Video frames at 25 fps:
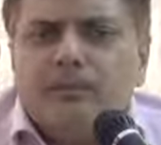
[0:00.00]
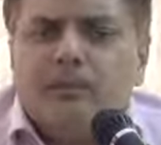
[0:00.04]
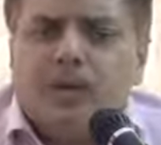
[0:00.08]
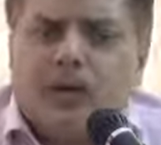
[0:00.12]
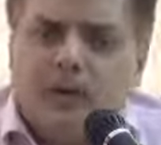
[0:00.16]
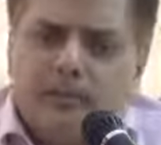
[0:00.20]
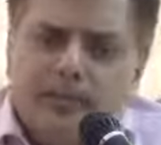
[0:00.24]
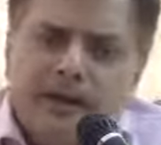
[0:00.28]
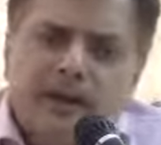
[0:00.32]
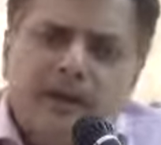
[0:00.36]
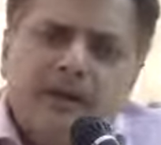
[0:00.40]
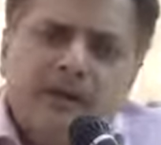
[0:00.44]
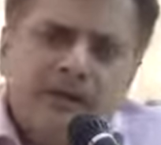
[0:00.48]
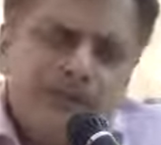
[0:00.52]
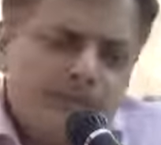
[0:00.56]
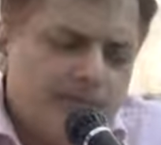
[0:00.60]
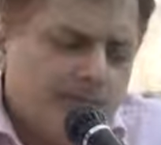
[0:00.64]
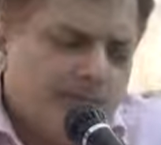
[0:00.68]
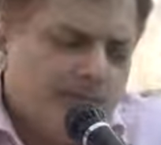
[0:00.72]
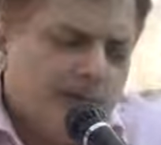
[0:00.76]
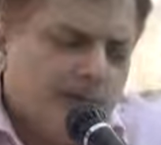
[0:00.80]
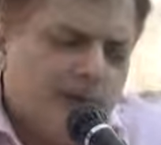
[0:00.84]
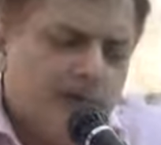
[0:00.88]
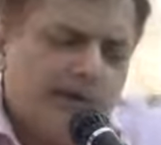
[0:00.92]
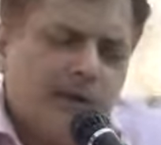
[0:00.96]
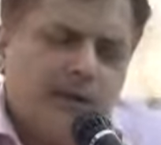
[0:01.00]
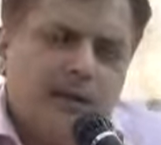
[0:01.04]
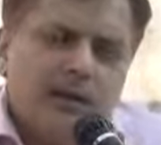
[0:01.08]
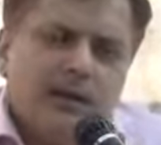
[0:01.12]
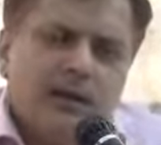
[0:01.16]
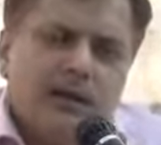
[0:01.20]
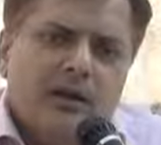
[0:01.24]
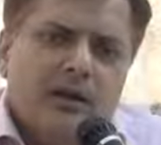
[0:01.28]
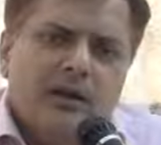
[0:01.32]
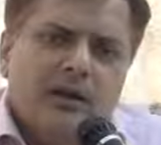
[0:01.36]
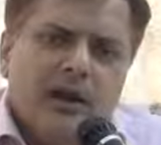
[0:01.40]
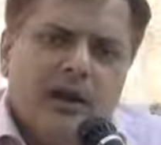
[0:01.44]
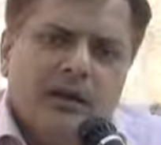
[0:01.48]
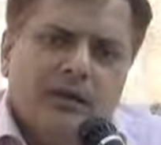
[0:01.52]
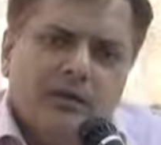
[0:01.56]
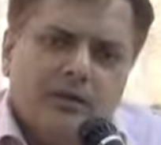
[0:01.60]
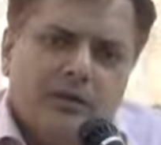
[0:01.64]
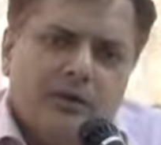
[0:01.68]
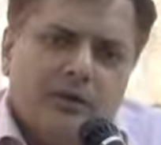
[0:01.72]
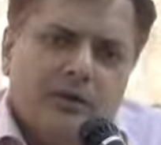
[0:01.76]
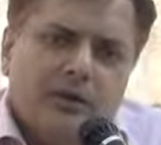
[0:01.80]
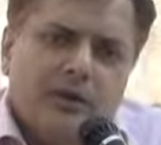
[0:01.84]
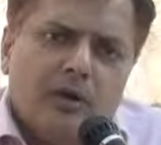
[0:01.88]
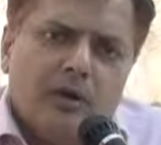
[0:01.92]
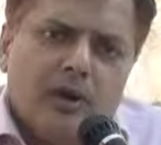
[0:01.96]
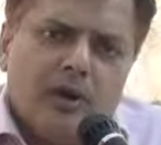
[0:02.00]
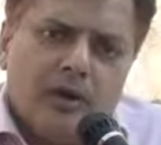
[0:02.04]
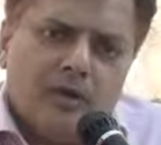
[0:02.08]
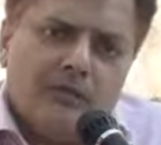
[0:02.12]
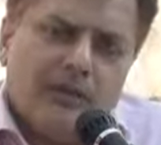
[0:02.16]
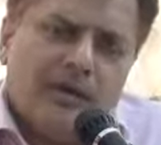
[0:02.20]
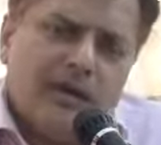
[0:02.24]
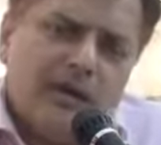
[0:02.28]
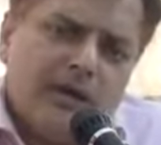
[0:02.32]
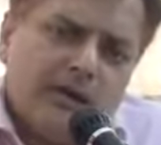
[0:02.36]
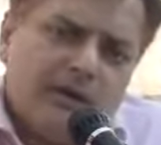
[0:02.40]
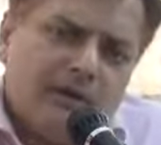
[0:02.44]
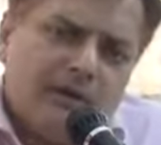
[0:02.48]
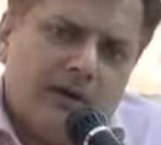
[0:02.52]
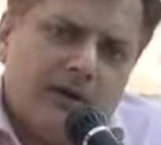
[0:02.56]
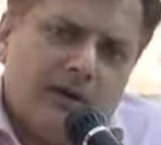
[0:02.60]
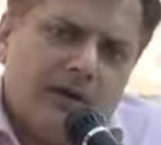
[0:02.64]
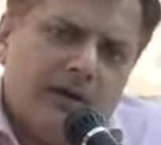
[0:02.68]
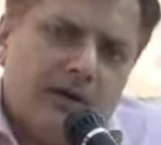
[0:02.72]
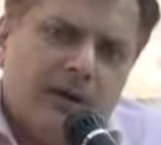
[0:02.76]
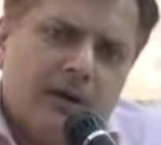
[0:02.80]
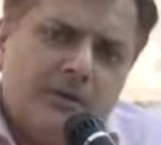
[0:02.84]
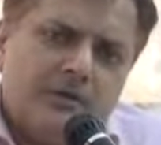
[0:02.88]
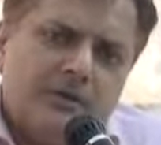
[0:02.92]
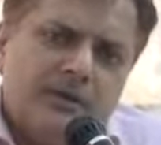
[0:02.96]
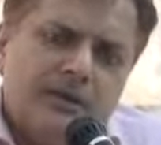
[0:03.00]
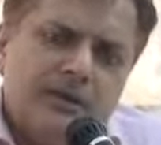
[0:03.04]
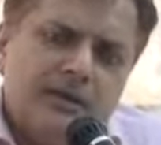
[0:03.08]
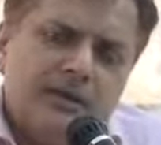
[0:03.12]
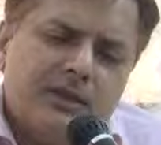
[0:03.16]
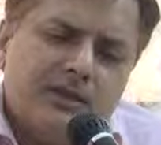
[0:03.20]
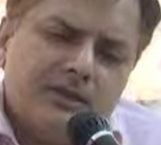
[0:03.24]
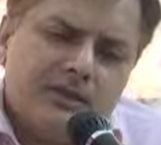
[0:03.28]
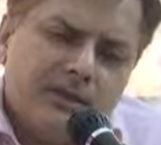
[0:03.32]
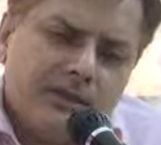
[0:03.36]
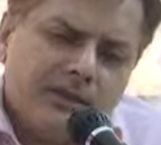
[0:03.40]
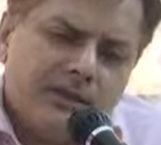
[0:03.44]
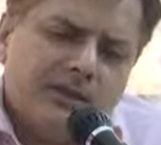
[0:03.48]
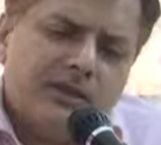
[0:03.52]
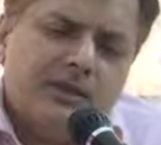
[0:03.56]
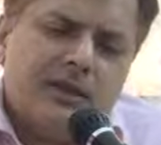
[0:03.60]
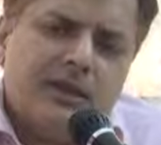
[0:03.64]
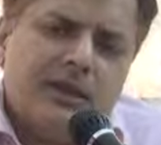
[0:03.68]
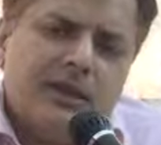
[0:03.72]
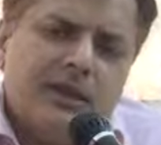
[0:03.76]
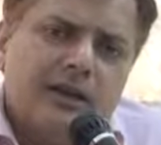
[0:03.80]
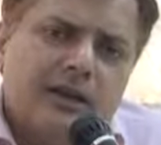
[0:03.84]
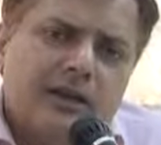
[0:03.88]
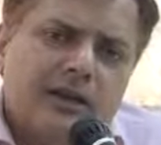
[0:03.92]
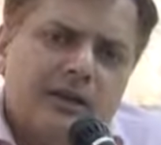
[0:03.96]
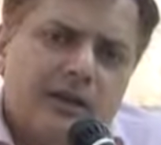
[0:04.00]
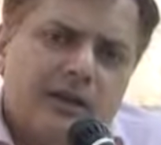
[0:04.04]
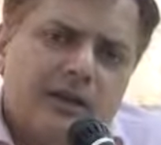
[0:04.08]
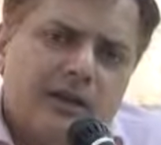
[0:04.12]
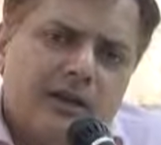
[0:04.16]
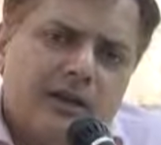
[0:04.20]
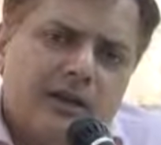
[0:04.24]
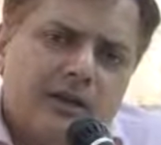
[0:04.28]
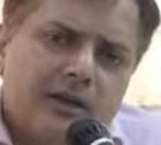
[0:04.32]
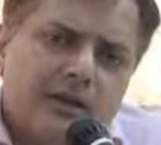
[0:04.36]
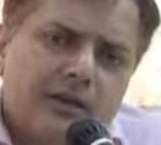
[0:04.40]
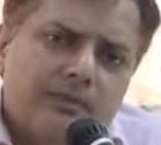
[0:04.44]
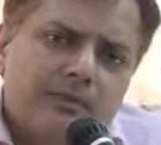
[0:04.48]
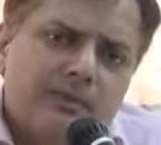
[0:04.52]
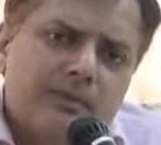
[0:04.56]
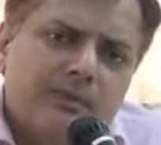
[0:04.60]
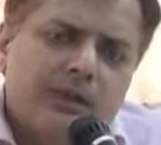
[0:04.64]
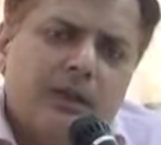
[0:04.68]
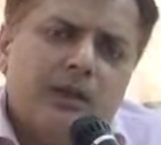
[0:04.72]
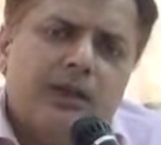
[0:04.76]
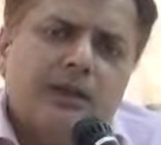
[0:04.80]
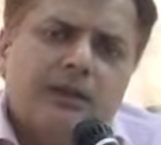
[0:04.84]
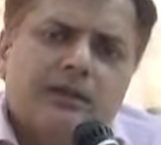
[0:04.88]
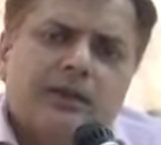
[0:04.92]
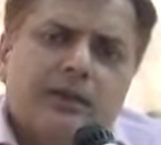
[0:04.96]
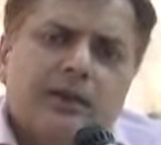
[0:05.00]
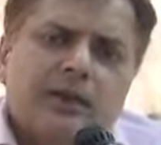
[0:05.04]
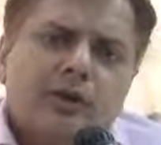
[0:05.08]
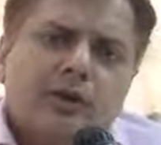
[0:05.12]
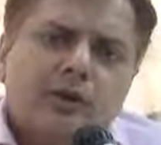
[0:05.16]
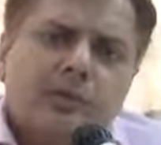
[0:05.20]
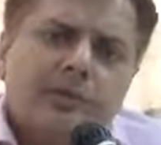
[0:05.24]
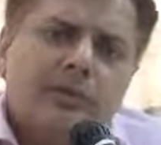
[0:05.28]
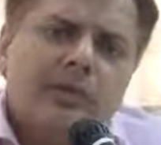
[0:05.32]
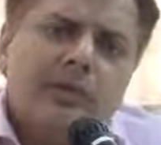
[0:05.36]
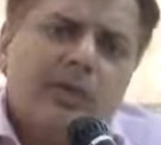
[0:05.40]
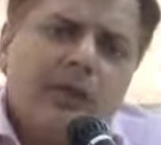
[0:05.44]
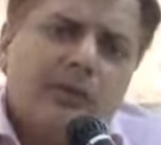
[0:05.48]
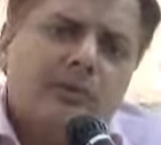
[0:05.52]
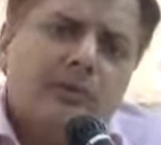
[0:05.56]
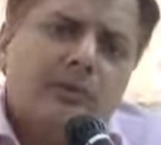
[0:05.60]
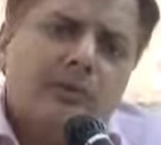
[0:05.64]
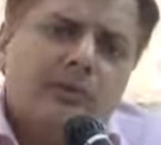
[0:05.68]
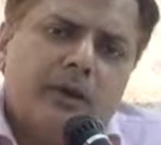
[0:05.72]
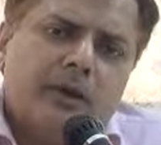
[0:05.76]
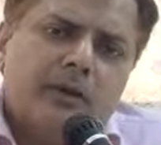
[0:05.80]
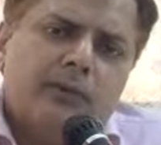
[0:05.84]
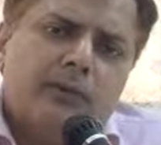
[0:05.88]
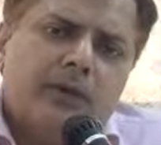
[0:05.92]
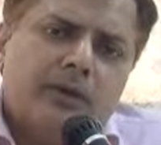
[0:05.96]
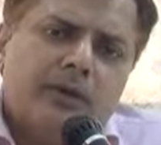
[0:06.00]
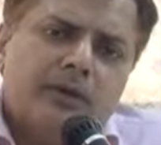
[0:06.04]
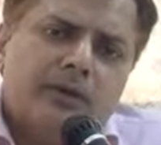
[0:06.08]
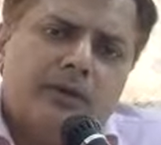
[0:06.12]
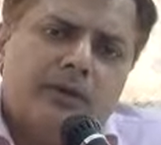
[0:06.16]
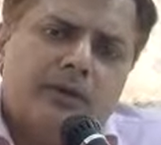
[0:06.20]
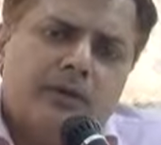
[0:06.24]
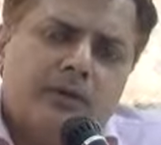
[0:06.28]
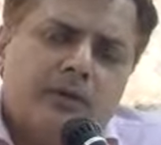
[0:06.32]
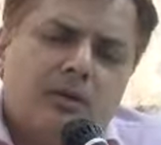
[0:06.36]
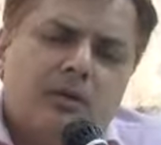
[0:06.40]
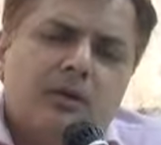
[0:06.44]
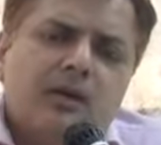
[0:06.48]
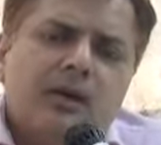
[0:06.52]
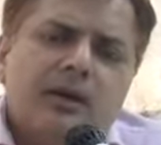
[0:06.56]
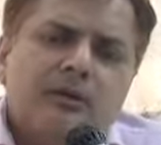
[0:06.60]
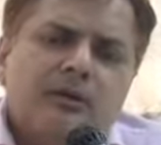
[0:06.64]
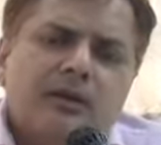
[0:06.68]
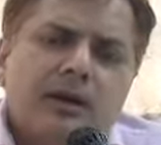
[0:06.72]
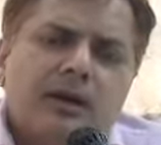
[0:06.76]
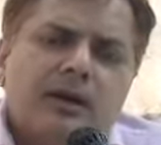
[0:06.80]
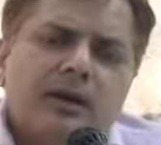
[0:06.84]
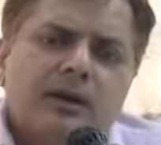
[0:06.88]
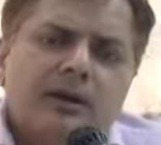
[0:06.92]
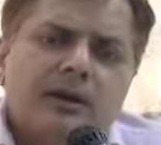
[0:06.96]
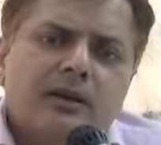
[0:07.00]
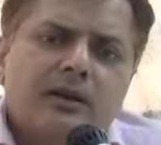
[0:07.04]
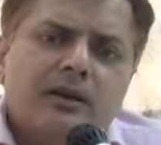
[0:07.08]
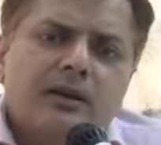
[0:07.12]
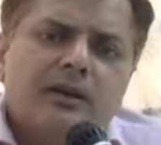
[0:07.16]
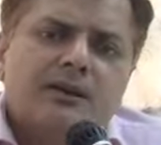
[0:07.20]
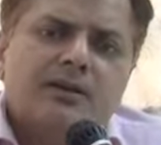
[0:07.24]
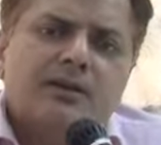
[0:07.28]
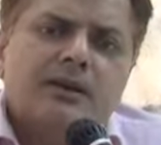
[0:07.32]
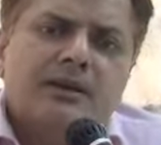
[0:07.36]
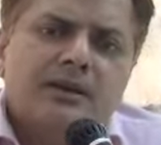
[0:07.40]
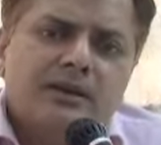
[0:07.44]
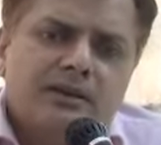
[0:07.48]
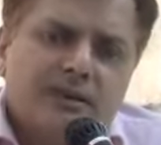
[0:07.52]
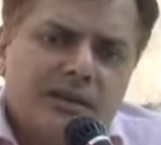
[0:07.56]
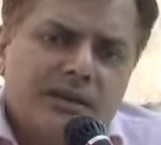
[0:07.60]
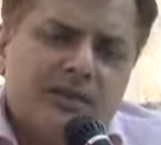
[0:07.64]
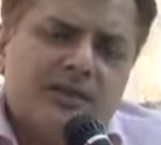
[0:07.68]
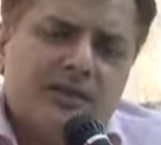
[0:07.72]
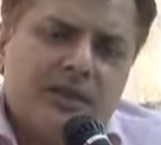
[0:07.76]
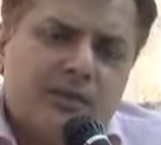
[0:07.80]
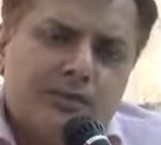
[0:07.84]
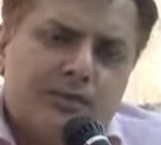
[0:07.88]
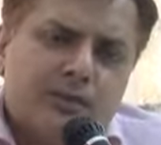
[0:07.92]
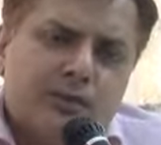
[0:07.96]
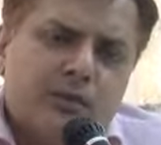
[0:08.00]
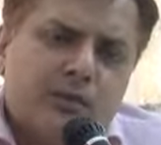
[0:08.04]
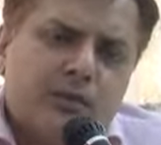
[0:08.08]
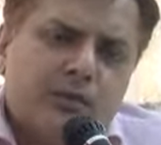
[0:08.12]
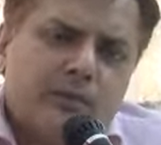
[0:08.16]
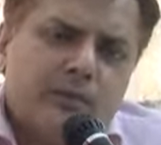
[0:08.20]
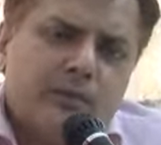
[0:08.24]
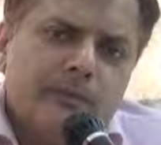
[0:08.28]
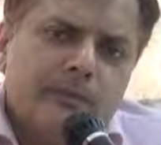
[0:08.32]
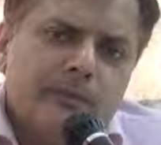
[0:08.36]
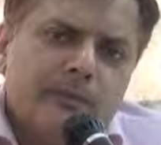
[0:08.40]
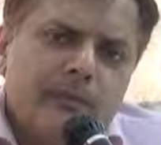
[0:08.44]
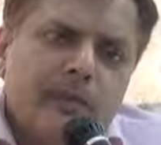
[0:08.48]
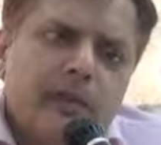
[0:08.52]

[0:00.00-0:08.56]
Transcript: Moment right to recall RBI governor comes and the citizen linger tender comes, that rupee can be manufactured only when citizens approve.